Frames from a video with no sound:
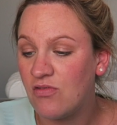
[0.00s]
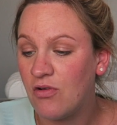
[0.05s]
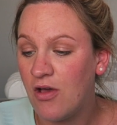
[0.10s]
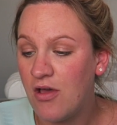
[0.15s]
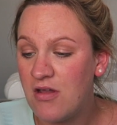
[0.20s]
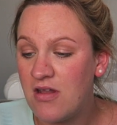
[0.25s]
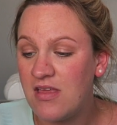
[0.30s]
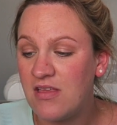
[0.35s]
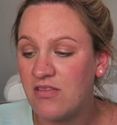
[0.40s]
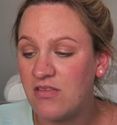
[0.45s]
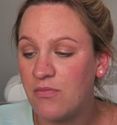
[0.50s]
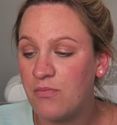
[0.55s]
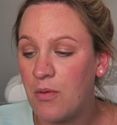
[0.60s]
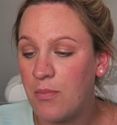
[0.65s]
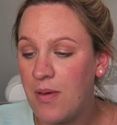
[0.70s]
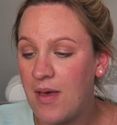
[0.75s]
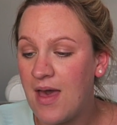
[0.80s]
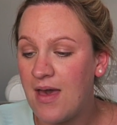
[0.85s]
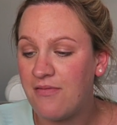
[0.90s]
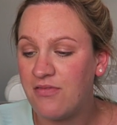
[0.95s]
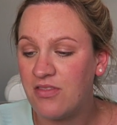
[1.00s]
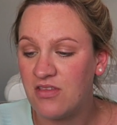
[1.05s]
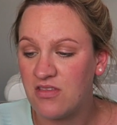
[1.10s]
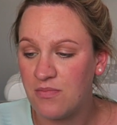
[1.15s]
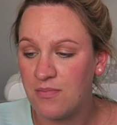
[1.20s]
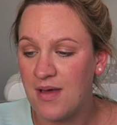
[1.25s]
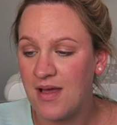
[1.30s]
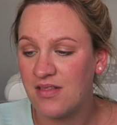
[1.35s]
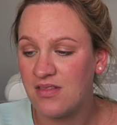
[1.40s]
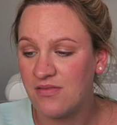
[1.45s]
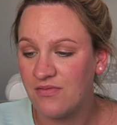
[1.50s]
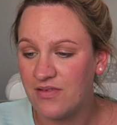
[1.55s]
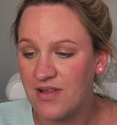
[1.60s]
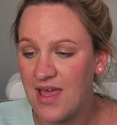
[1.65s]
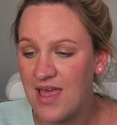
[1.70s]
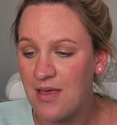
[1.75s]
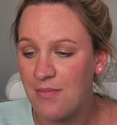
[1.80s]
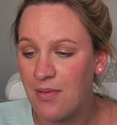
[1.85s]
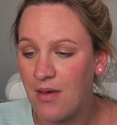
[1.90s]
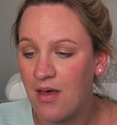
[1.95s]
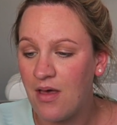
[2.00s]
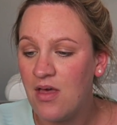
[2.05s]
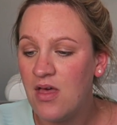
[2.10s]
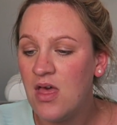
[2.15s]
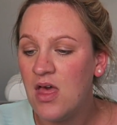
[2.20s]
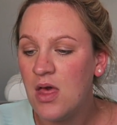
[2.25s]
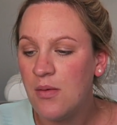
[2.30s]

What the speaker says: not only to prepare for the demands of labour,